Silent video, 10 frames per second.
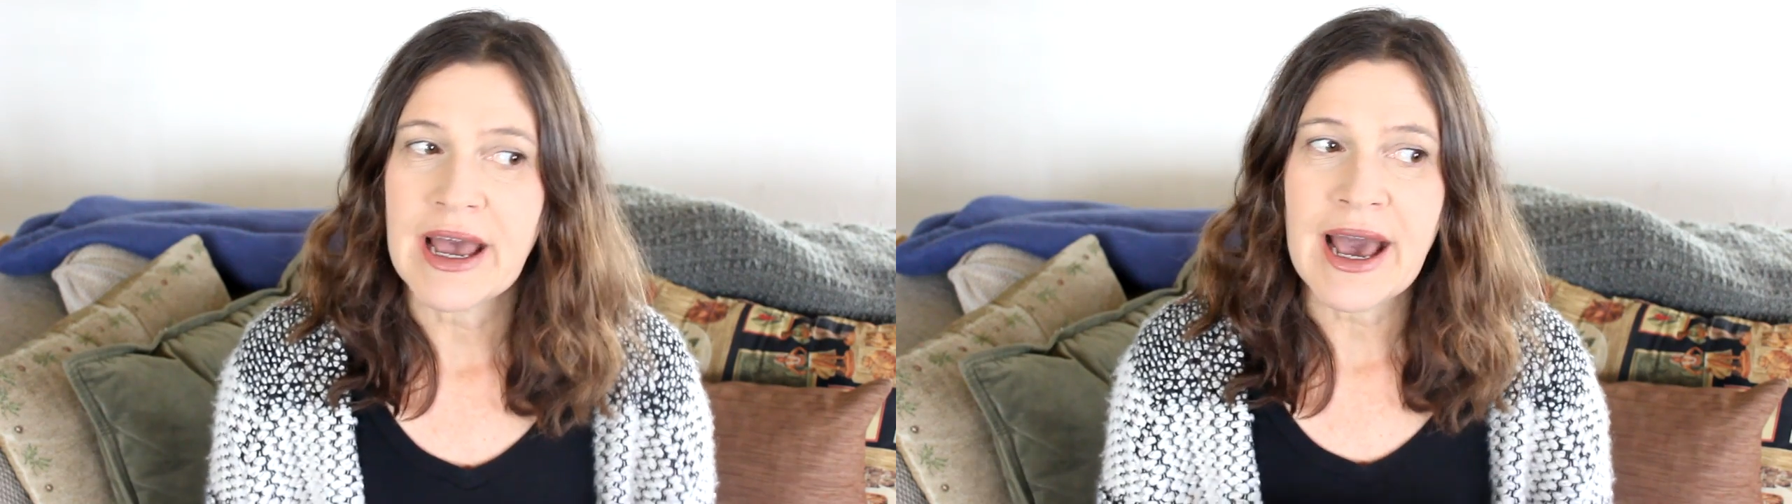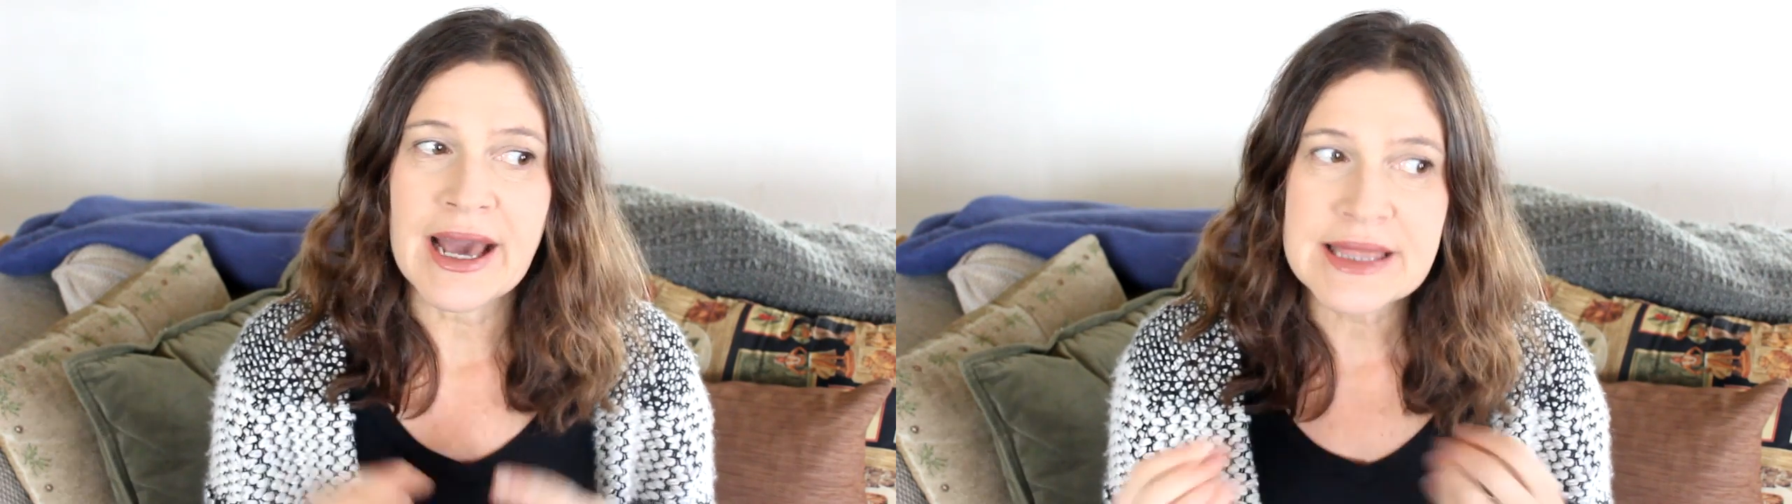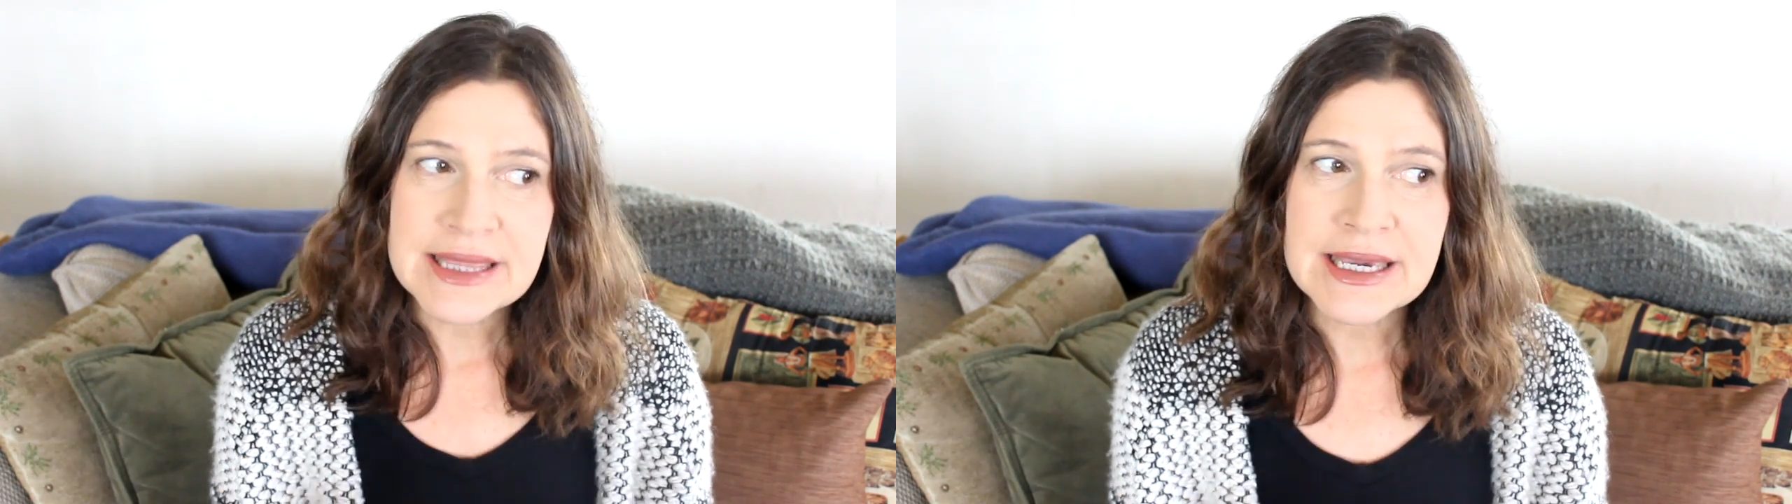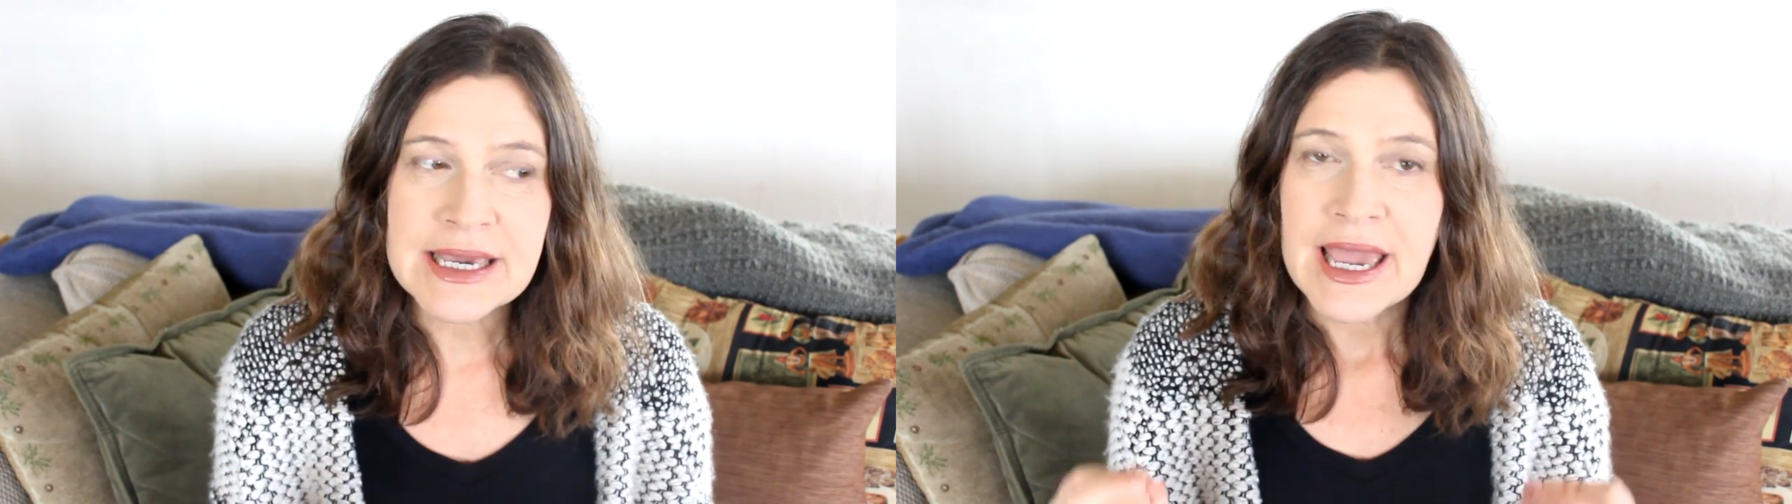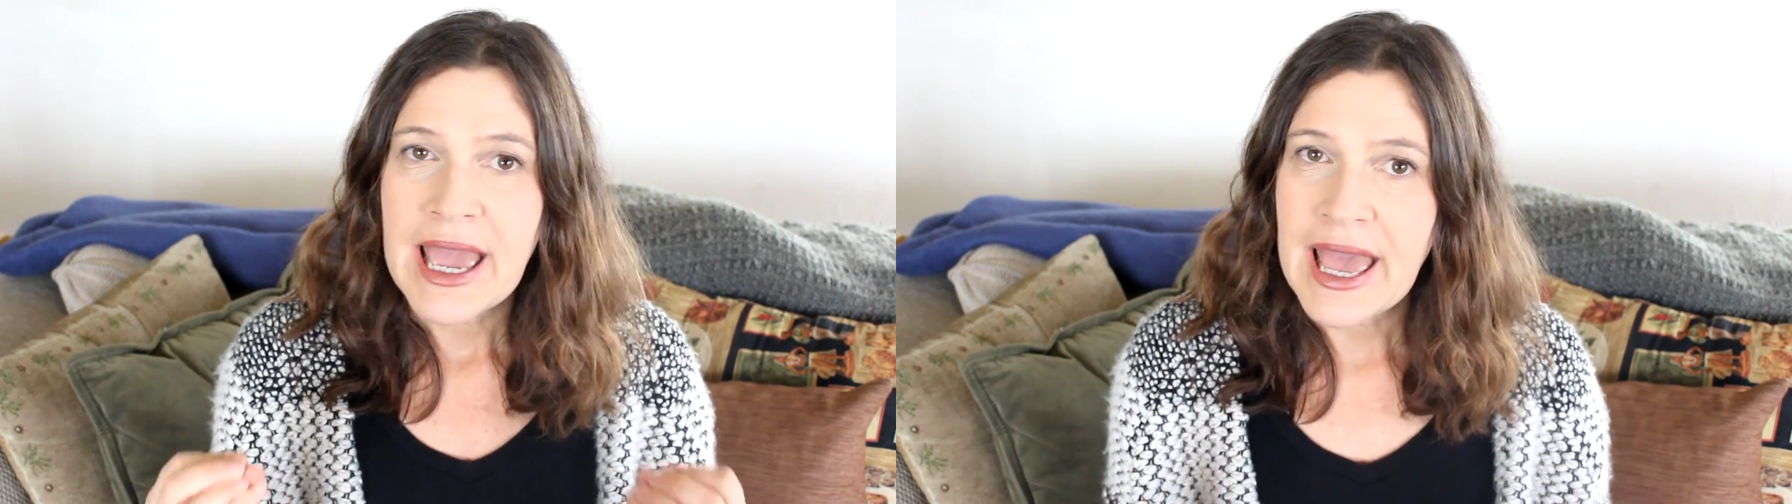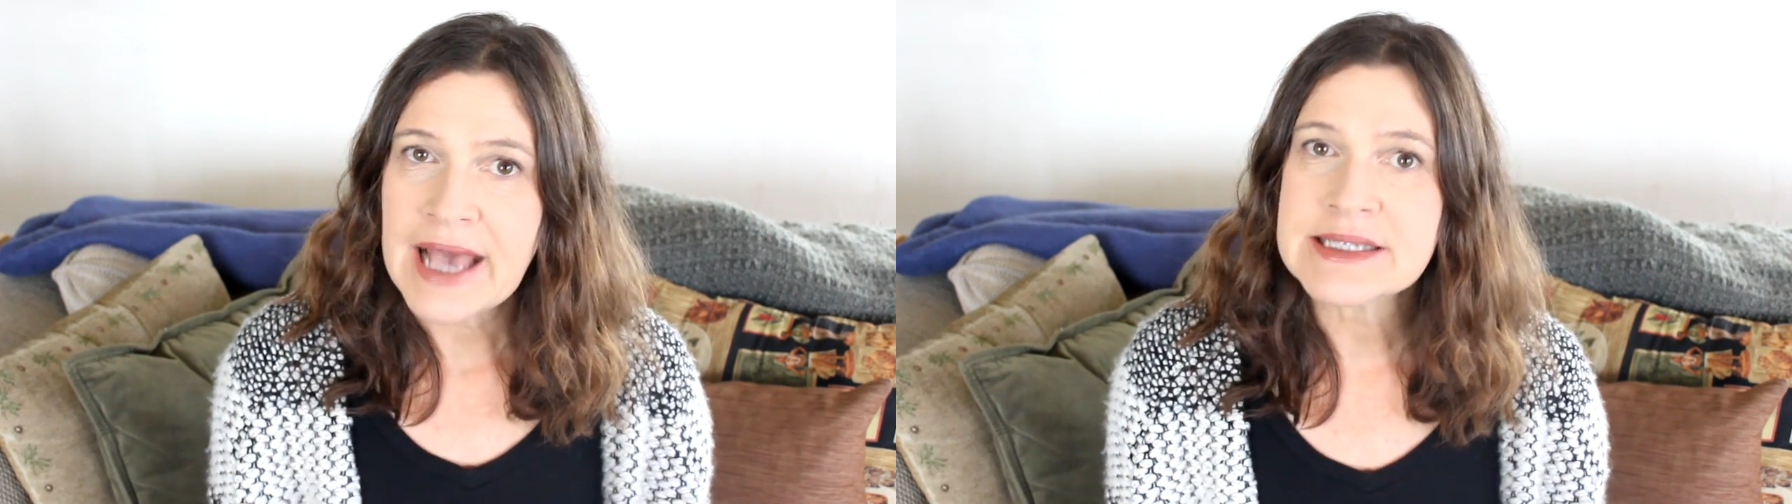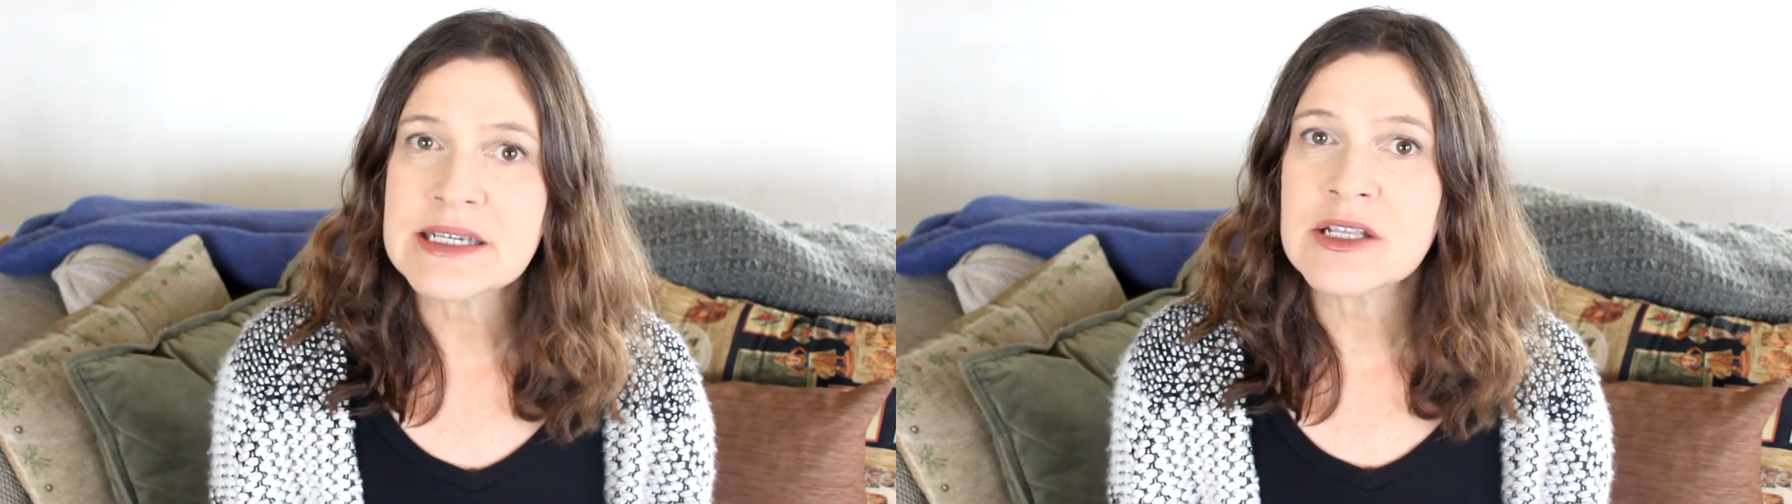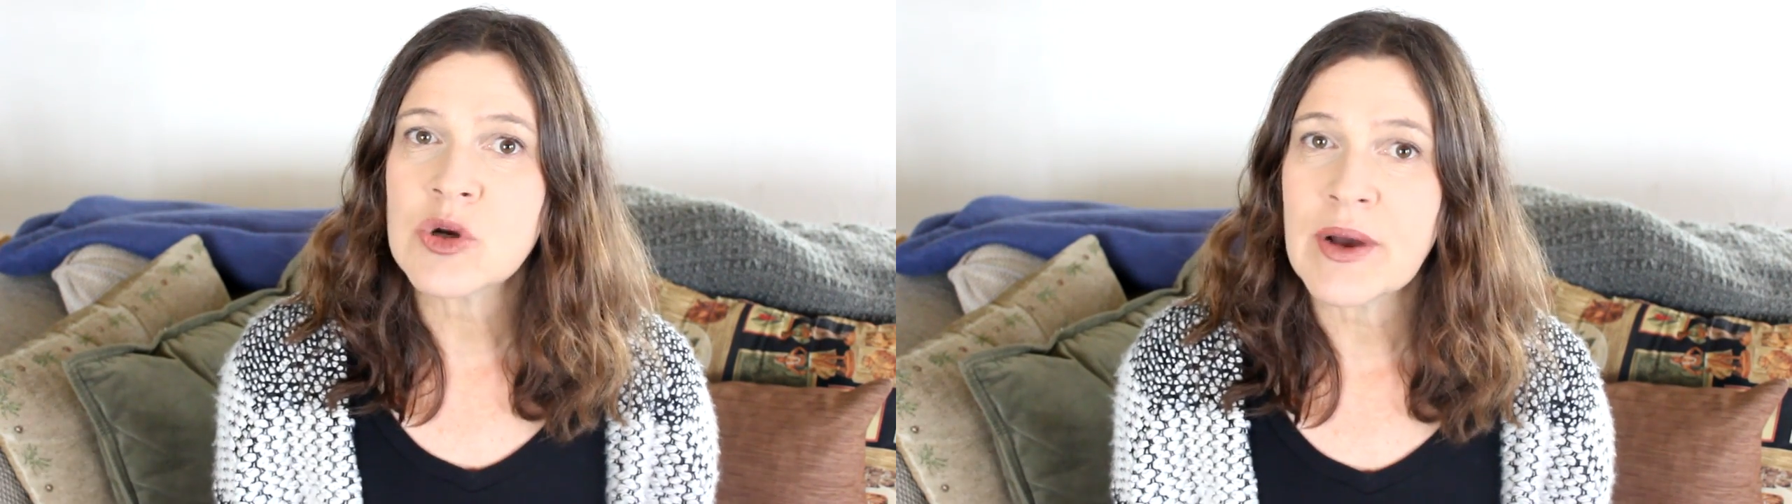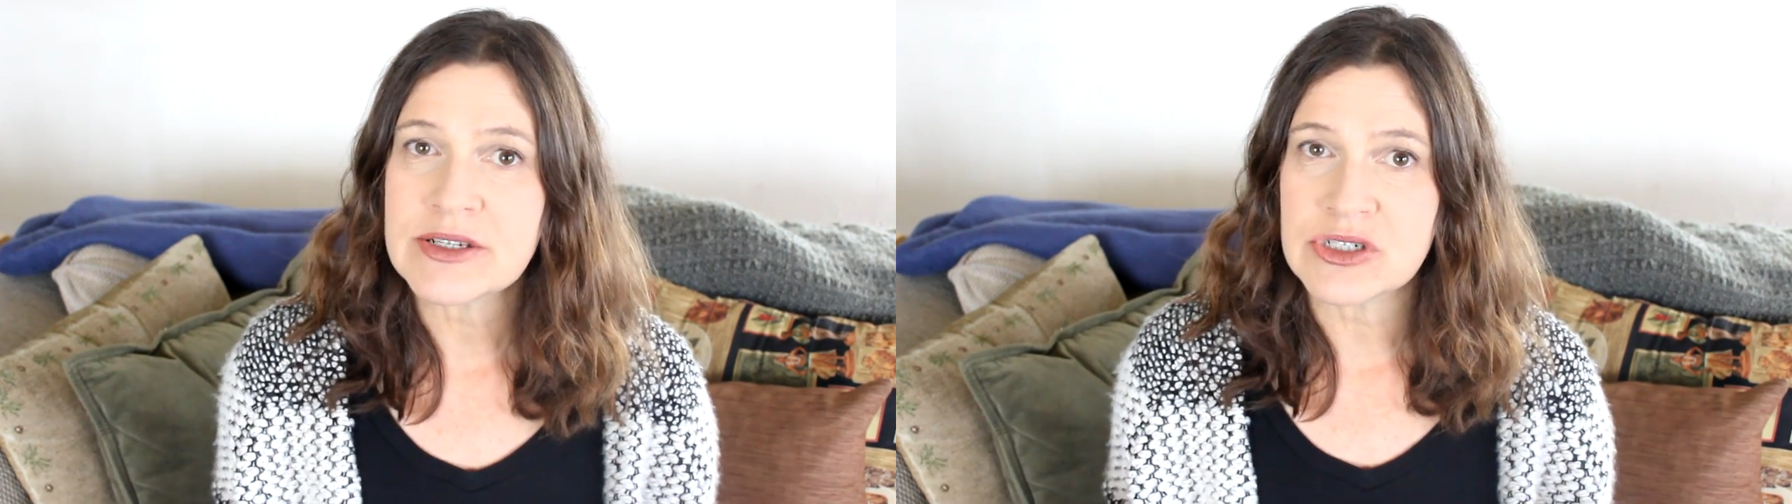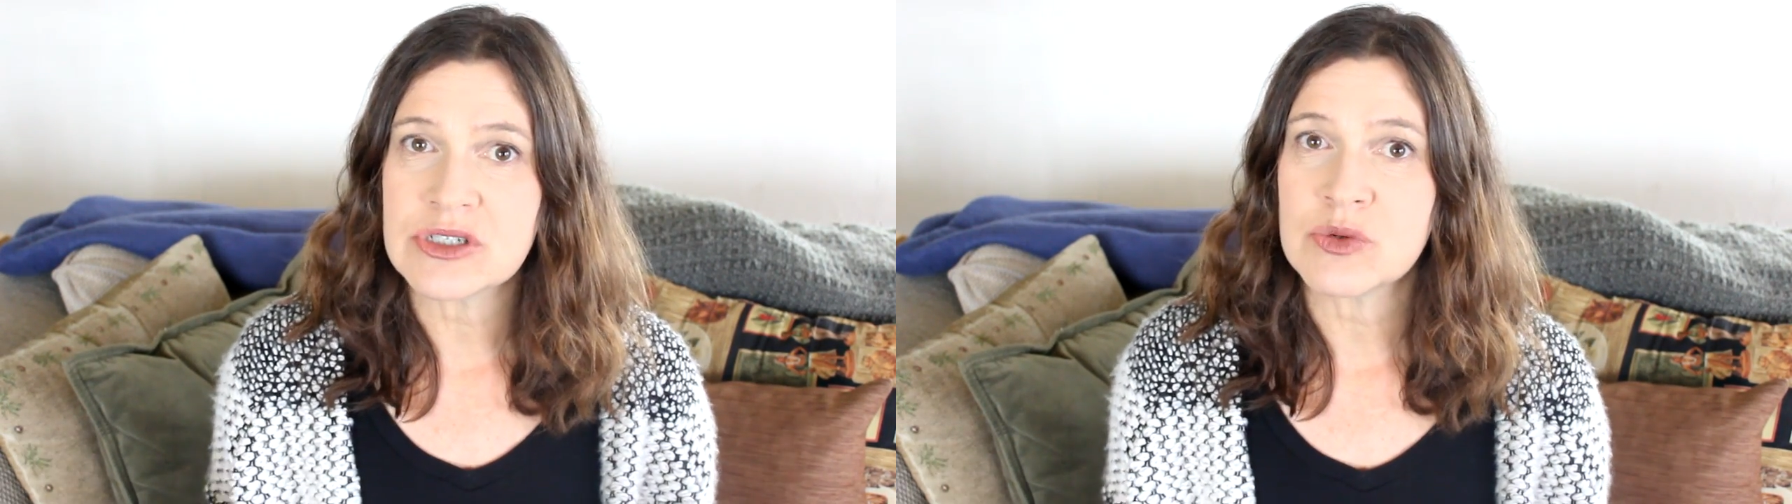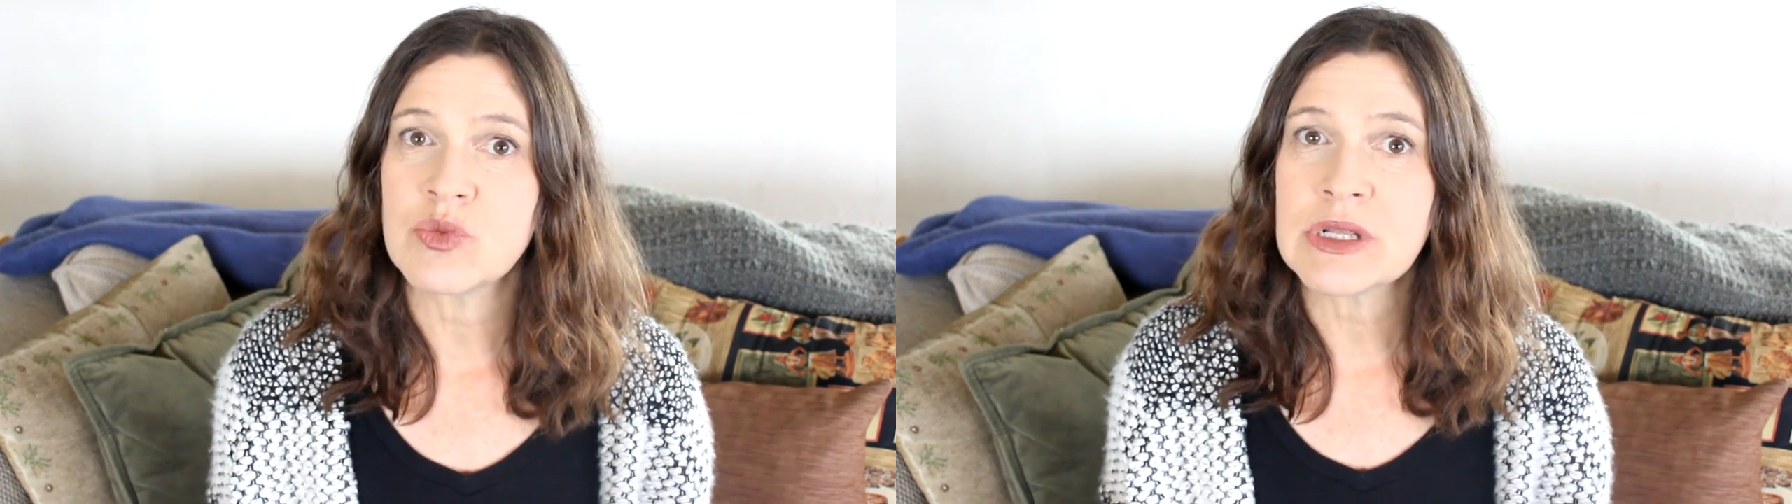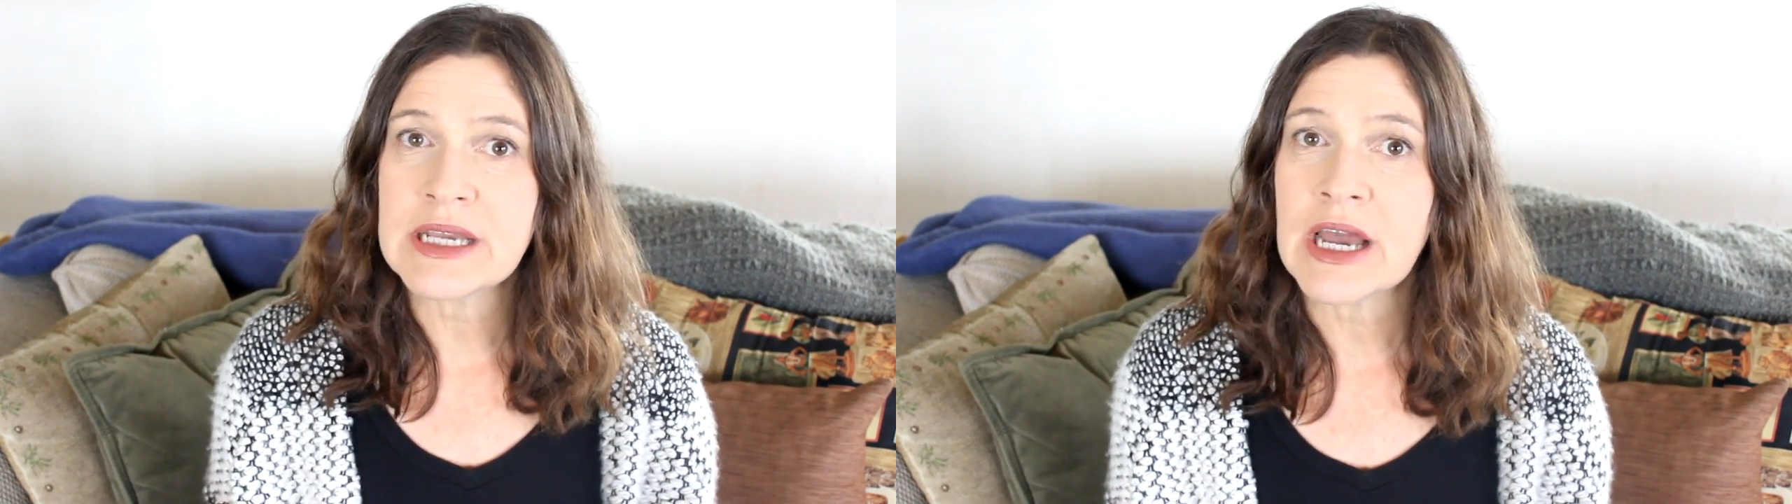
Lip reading: I think asking the questions and really